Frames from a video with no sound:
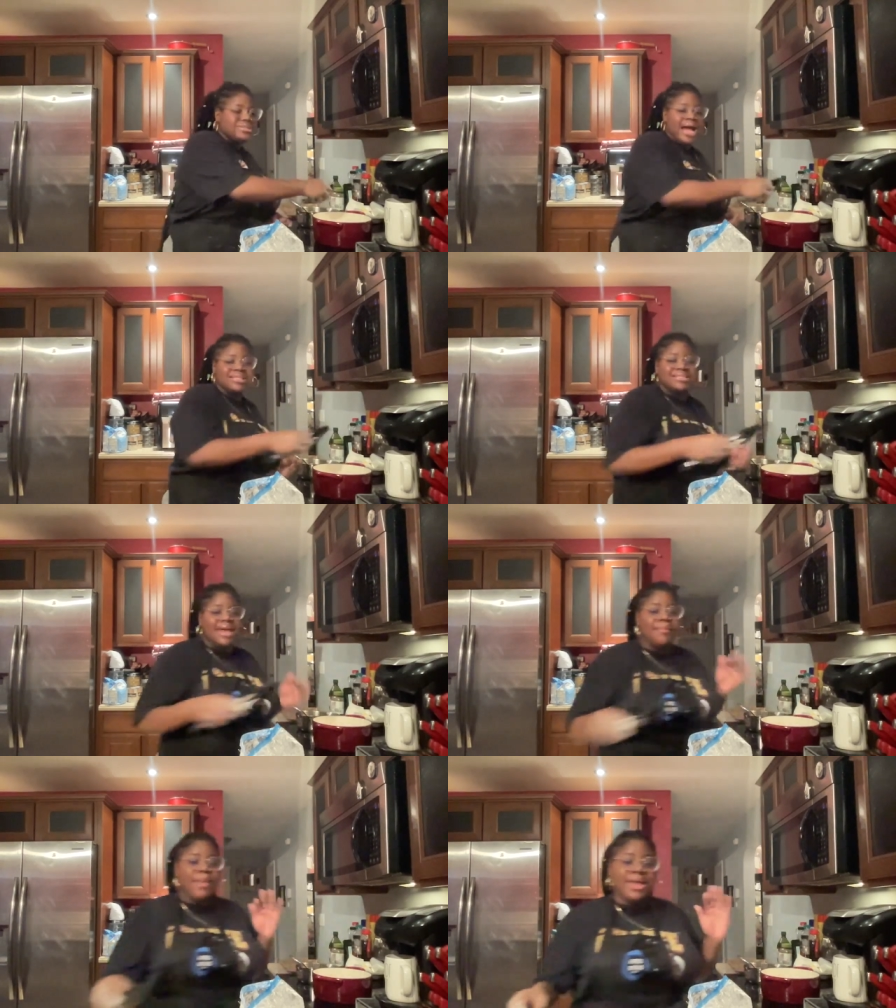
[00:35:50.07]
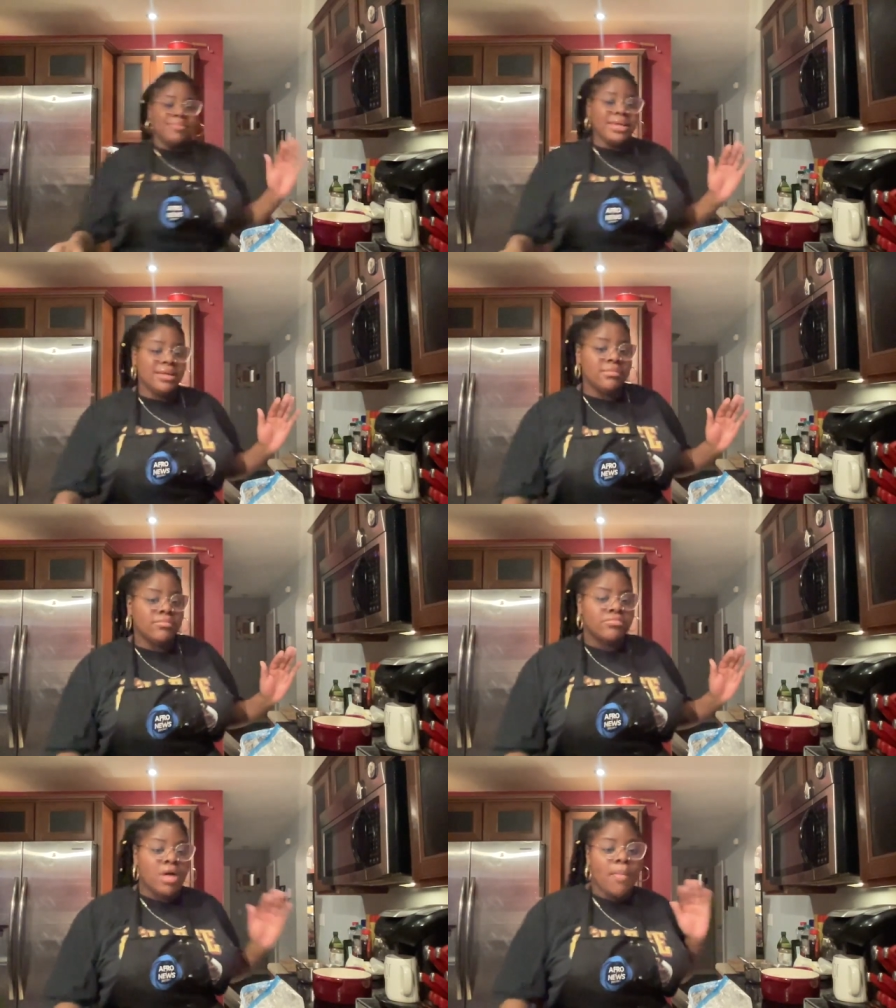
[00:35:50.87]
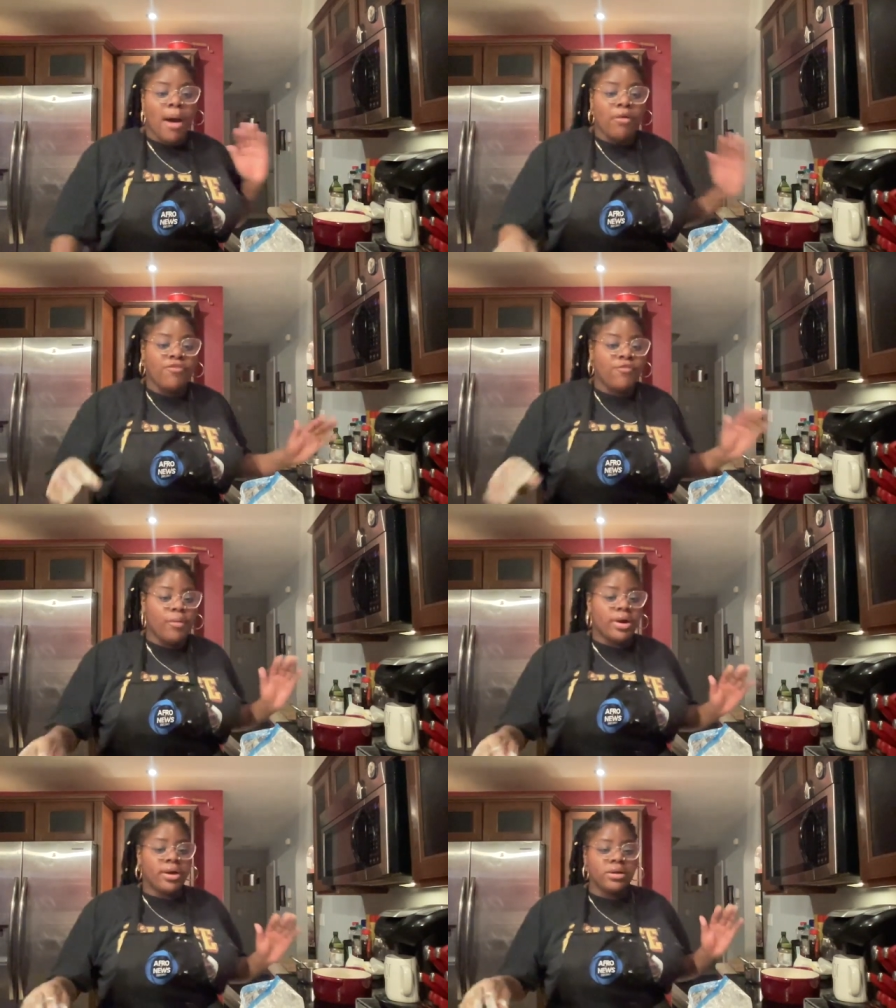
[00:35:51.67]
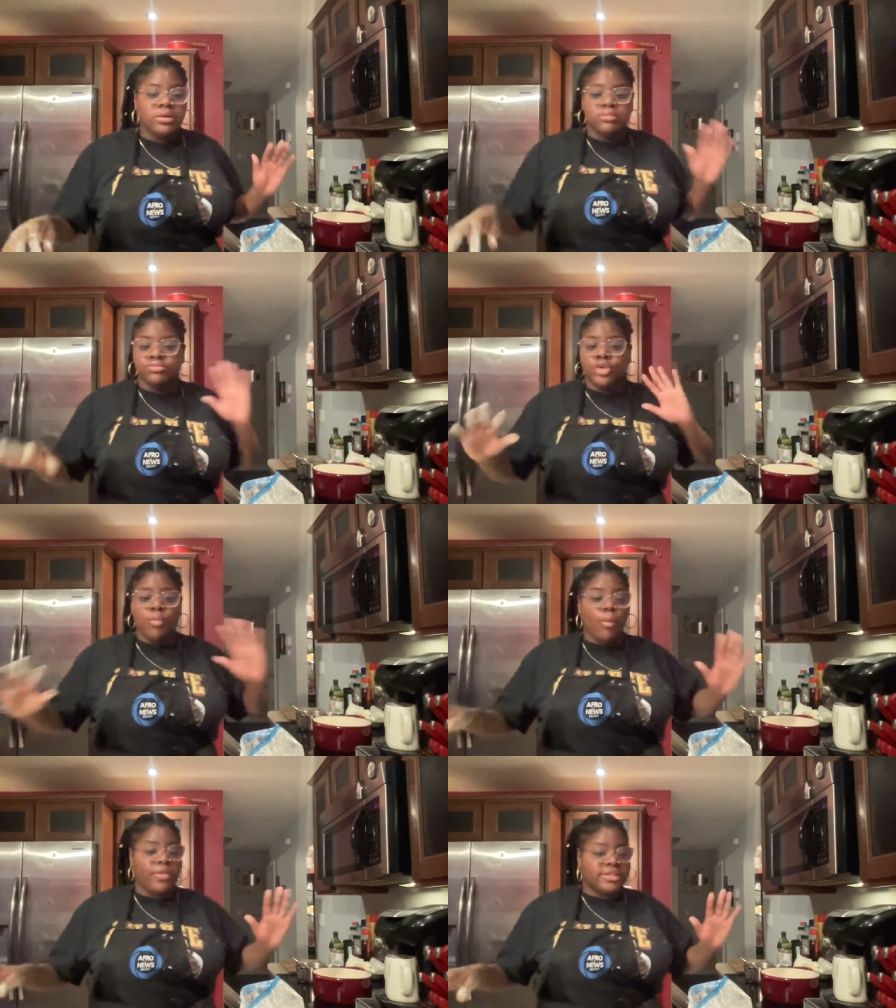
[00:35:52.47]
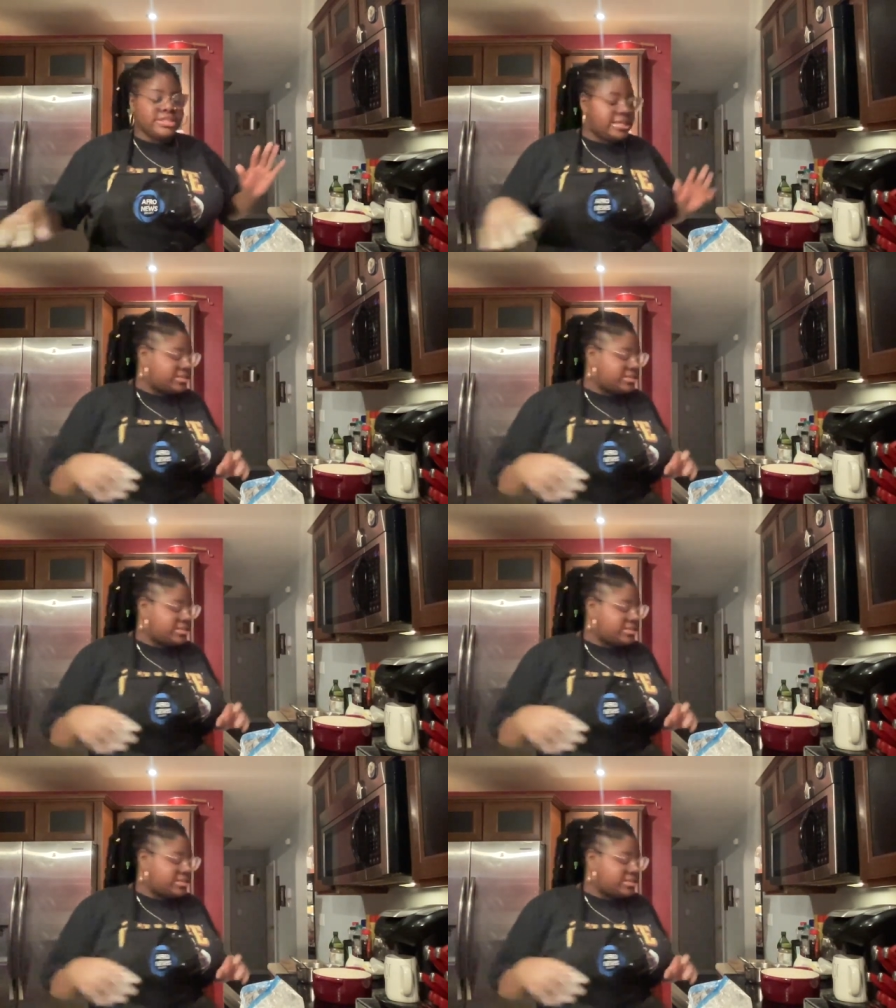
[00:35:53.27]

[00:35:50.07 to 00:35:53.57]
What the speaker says: I'd say maybe about 4, no more than 6